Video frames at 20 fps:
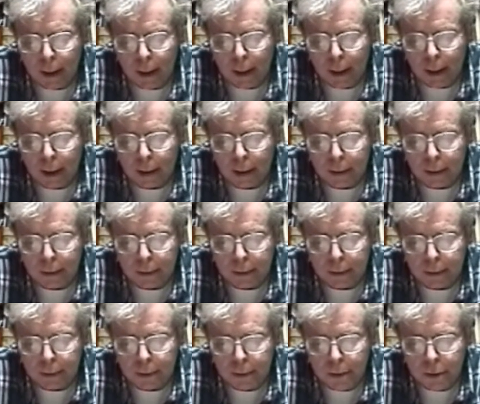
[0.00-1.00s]

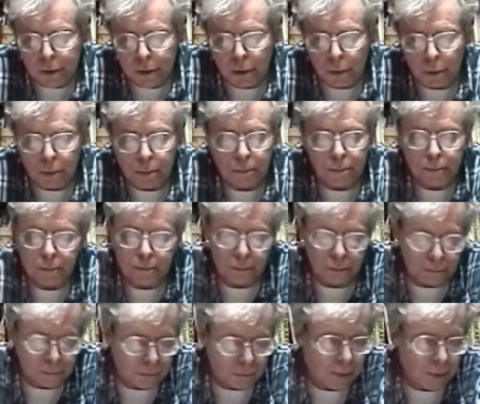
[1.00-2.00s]
So,
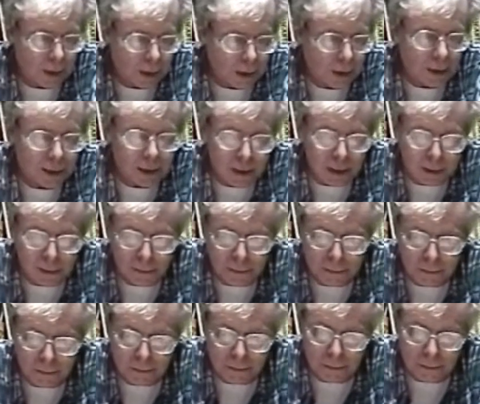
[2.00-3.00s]
Italy
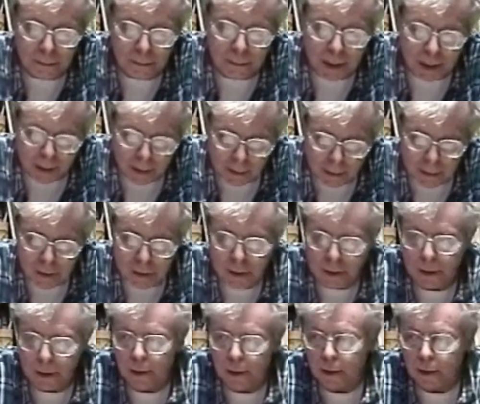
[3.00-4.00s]

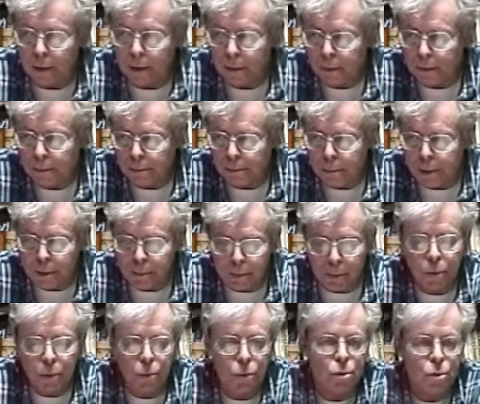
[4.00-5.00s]
means
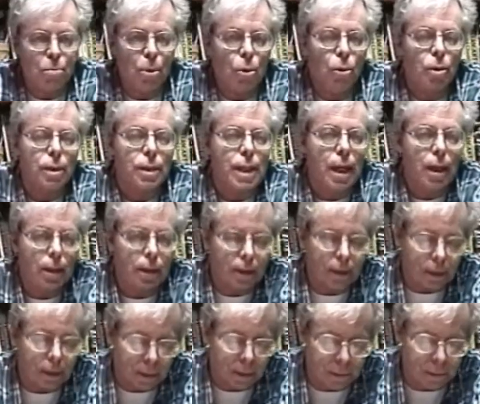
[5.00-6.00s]
people who spoke
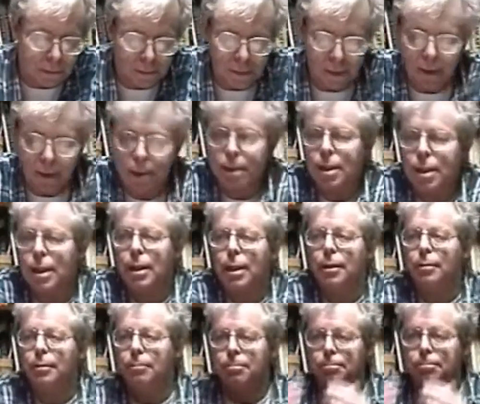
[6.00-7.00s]
Italian, let's
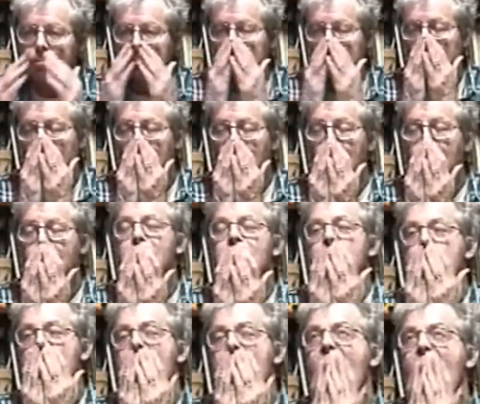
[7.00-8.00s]
say.
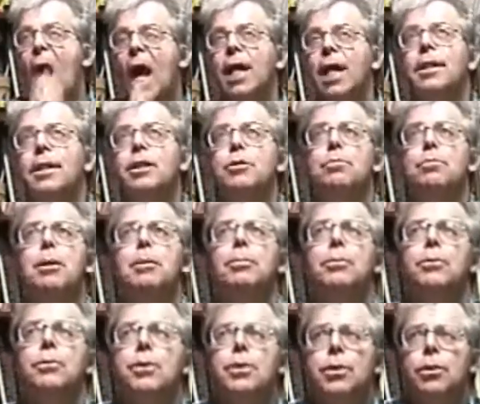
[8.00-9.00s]
These
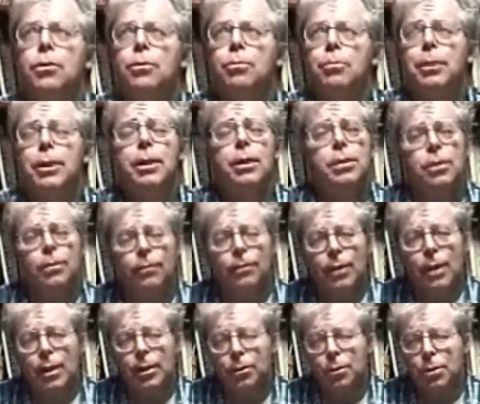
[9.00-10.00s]
people still, because of
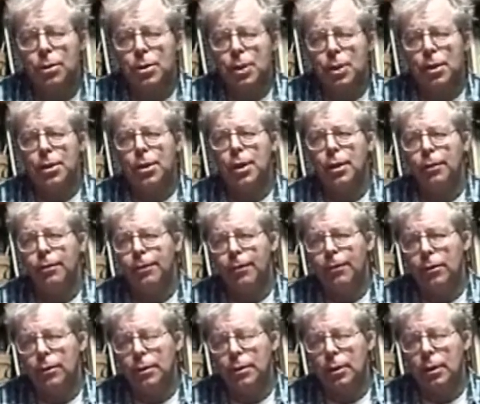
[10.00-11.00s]
language, I think,
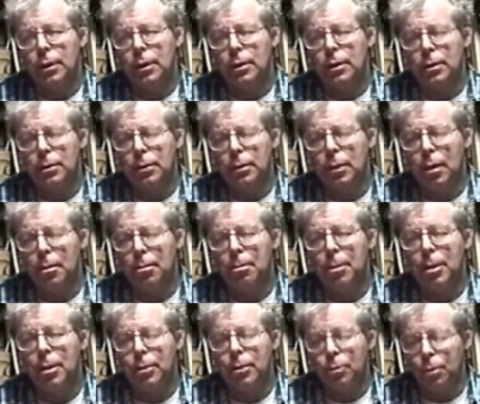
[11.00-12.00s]
felt a
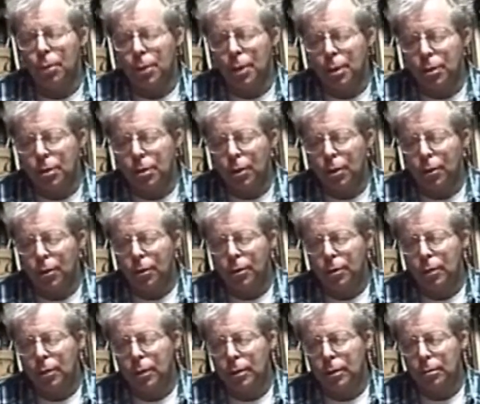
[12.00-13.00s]
bond with each
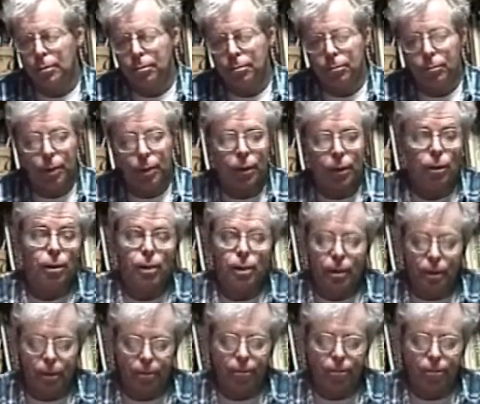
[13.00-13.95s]
other, regarded